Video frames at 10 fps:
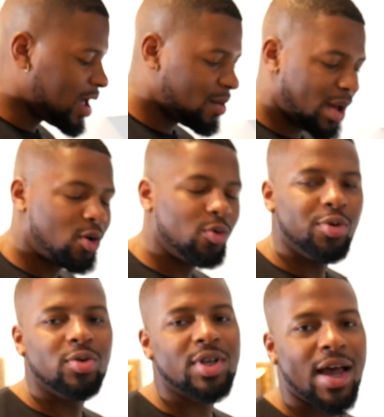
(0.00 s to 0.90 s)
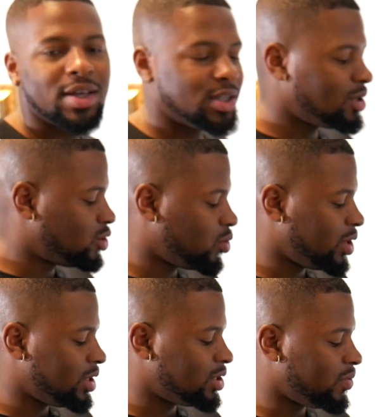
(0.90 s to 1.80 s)
I hope you guys
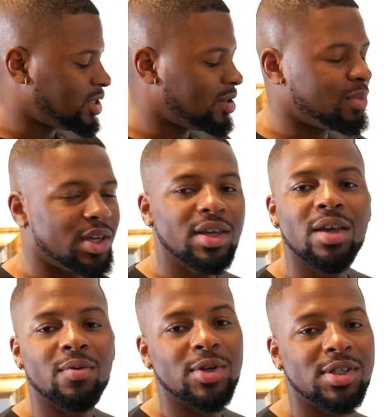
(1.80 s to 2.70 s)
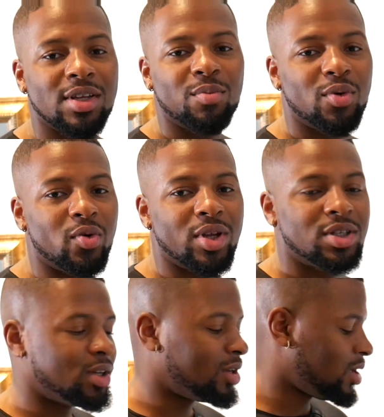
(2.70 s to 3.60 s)
enjoyed this recipe. It was simple,
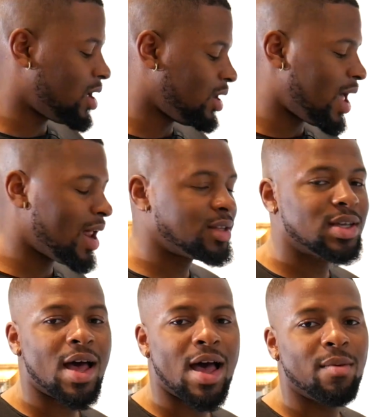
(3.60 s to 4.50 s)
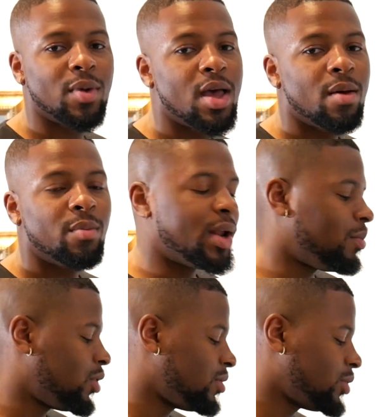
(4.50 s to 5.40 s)
it took a lot of time, but I
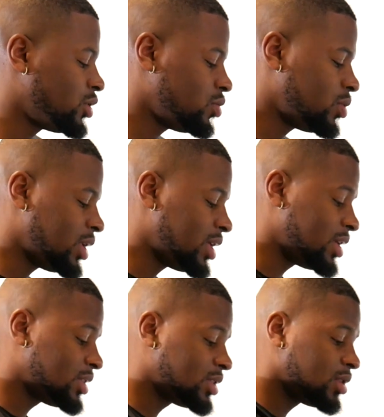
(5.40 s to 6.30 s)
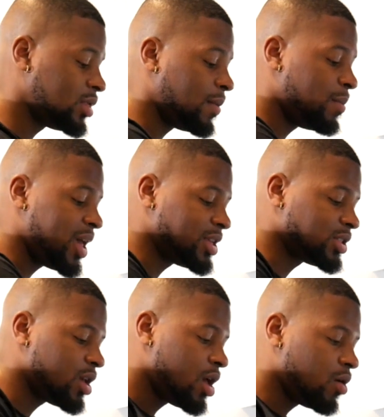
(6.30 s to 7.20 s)
promise you it is the
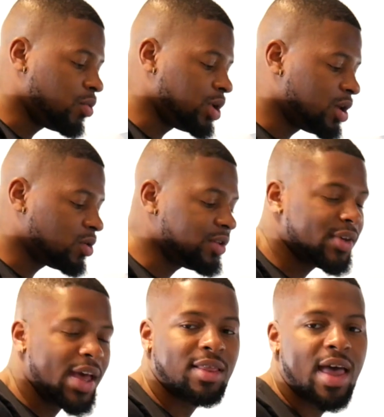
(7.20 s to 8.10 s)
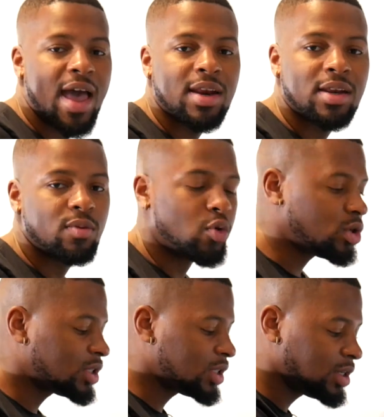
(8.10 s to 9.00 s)
best. We don't even have to add any
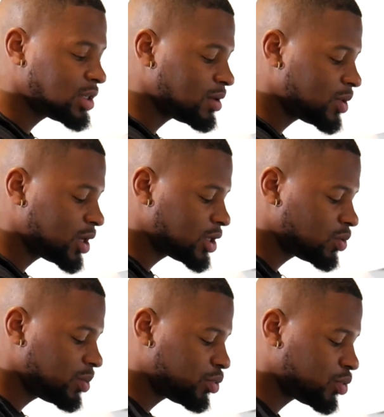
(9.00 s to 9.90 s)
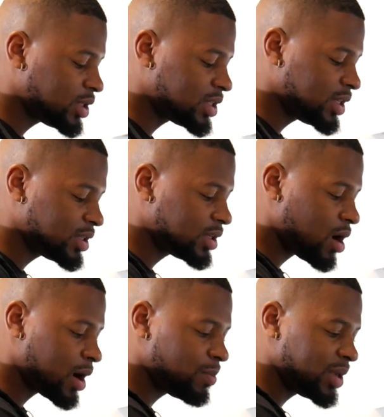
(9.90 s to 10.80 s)
more seasoning because we pre-season
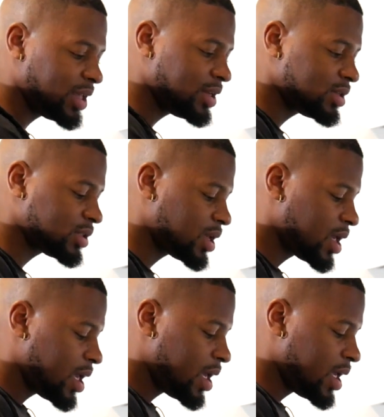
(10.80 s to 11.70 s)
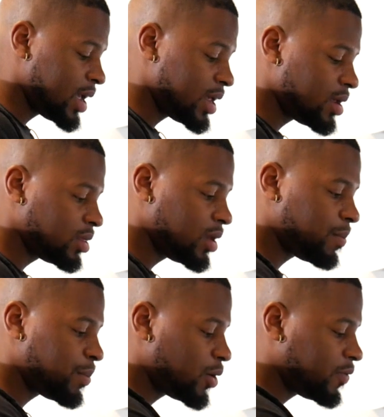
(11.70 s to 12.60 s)
our beans and
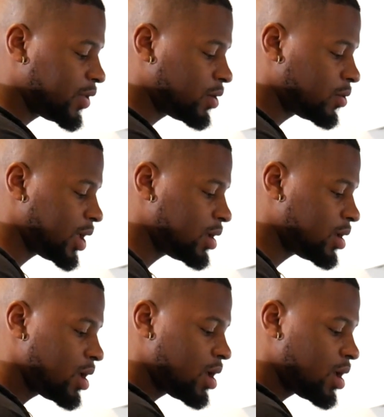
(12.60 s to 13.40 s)
they're perfect, okay?